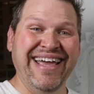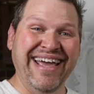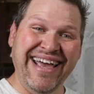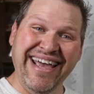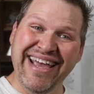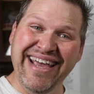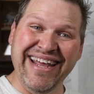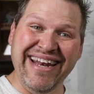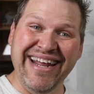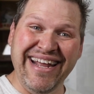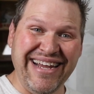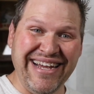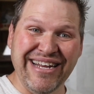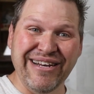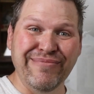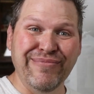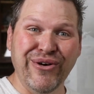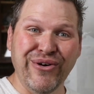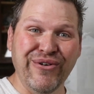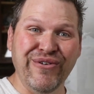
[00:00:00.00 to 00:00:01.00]
it ain't
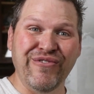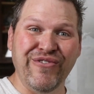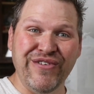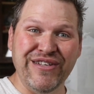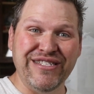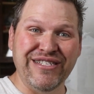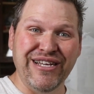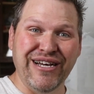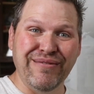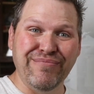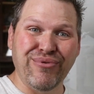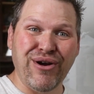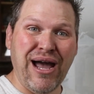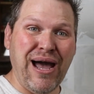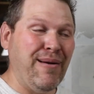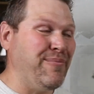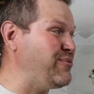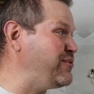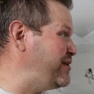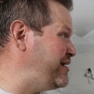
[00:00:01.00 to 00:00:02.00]
gonna move if it's done
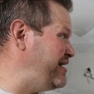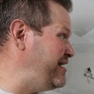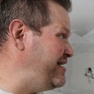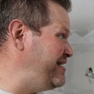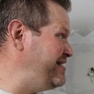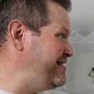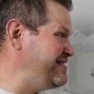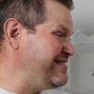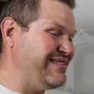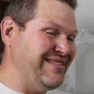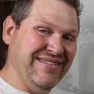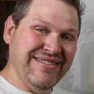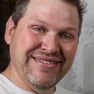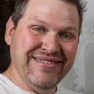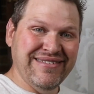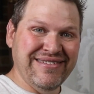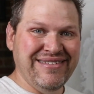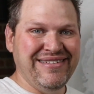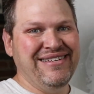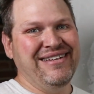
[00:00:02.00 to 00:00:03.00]
properly.
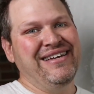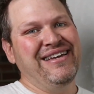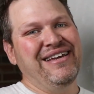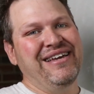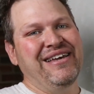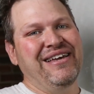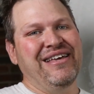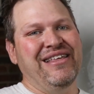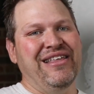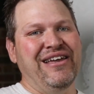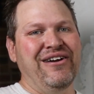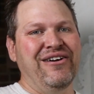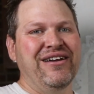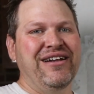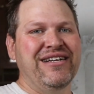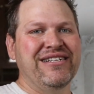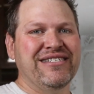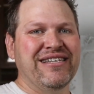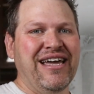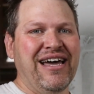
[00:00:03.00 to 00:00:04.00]
There it
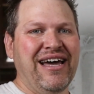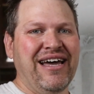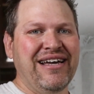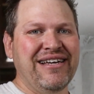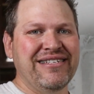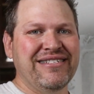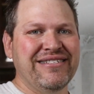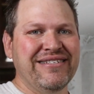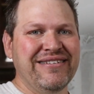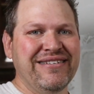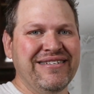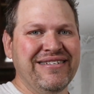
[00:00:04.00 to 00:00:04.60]
is, guys.